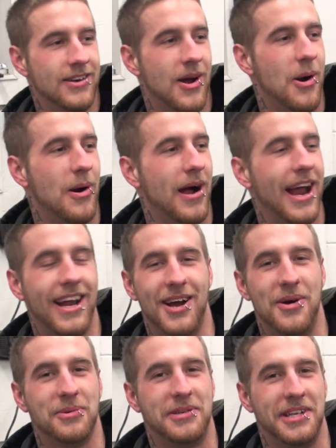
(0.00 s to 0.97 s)
Well, no, I ain't
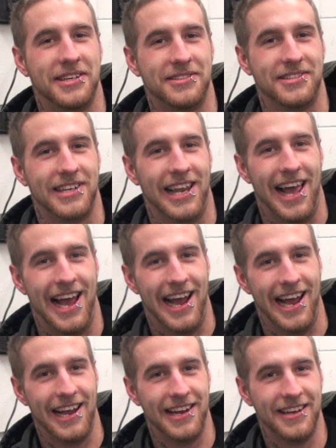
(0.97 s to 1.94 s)
going till July.